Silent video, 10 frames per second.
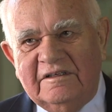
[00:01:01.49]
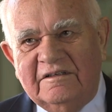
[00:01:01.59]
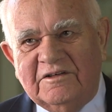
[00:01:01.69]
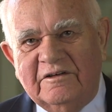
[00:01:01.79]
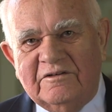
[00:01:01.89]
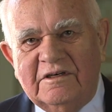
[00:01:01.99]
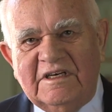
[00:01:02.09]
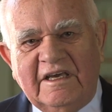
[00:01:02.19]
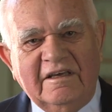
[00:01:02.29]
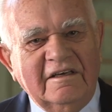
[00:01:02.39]
So it's
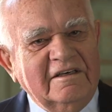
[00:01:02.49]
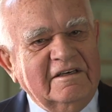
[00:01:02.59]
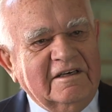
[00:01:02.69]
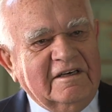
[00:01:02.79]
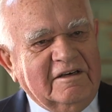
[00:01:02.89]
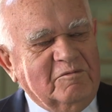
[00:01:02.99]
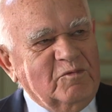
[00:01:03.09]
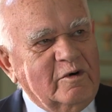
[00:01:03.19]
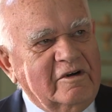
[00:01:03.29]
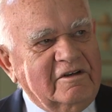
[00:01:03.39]
really
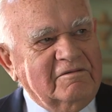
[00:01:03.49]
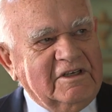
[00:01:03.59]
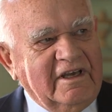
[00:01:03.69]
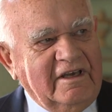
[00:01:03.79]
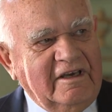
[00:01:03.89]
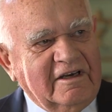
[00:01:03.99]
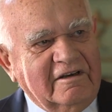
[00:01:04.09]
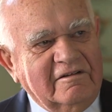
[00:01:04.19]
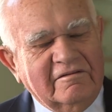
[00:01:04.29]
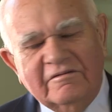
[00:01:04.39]
more a
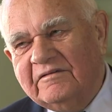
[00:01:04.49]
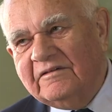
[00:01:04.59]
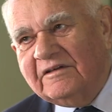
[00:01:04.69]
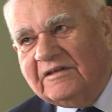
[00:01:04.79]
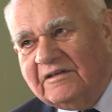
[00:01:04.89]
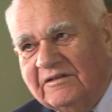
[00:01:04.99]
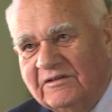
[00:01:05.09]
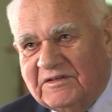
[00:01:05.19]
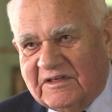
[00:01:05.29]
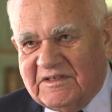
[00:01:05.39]

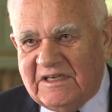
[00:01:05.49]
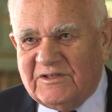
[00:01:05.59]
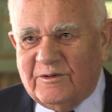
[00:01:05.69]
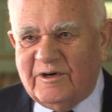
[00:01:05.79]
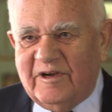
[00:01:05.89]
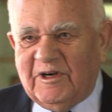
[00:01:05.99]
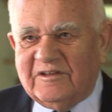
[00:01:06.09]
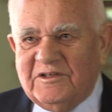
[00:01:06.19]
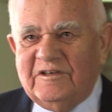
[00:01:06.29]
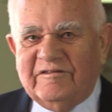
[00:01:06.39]
success story about
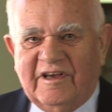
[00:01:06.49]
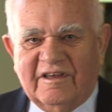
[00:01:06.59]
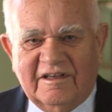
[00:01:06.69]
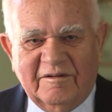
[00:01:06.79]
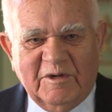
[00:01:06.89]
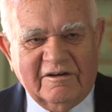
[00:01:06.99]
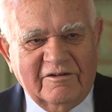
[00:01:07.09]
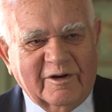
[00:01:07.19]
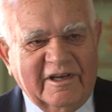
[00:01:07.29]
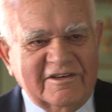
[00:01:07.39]
surveying than about
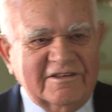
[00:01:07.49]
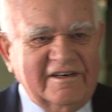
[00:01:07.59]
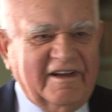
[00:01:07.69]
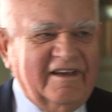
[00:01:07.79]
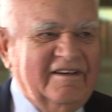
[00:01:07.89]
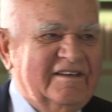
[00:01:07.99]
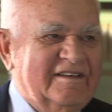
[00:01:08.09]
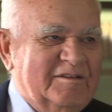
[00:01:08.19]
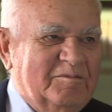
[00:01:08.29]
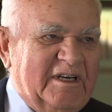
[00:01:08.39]
rock engineering.
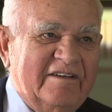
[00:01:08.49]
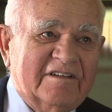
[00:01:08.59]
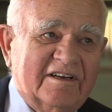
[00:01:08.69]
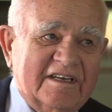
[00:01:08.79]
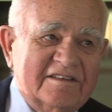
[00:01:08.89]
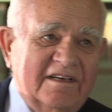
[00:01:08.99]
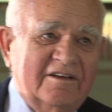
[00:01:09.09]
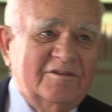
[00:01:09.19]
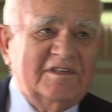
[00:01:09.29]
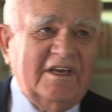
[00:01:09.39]
But nevertheless, there
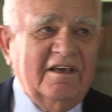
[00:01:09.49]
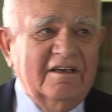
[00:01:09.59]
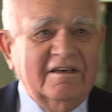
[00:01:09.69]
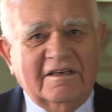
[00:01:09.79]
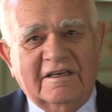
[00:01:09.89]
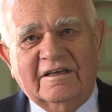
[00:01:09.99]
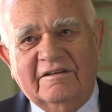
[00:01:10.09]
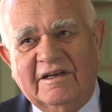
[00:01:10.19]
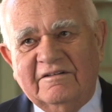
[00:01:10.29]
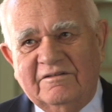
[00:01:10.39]
you see
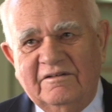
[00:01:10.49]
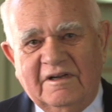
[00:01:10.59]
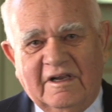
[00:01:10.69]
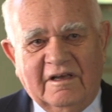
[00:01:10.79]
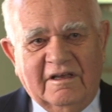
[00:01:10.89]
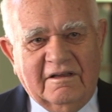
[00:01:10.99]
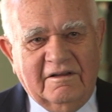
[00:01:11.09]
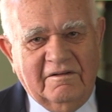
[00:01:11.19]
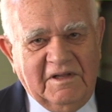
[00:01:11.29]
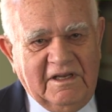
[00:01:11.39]
that
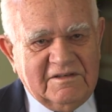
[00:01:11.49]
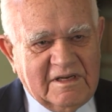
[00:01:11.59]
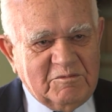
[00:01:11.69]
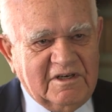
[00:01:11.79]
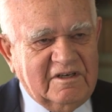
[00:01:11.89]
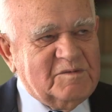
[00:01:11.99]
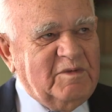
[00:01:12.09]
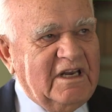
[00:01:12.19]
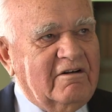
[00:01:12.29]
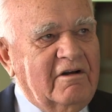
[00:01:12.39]
the subject has
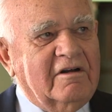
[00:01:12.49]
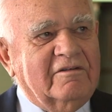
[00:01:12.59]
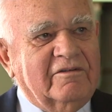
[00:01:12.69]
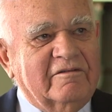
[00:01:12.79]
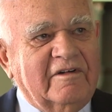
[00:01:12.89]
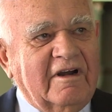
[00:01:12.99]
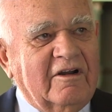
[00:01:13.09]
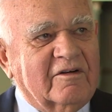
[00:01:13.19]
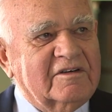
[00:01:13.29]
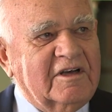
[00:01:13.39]
been around for a very
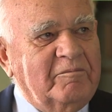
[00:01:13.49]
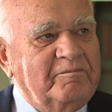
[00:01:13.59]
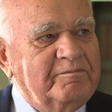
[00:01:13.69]
long time.